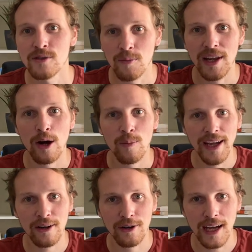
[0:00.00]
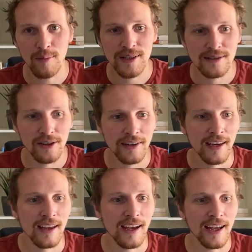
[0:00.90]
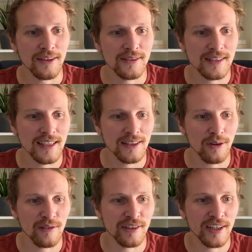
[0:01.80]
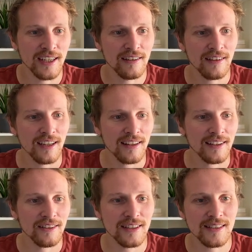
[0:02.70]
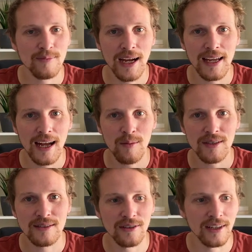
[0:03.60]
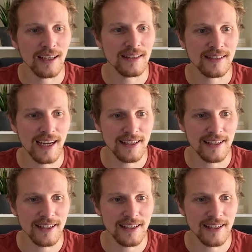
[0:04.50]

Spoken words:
I'm now back on Amazon and you see it over here. Here is my Amazon site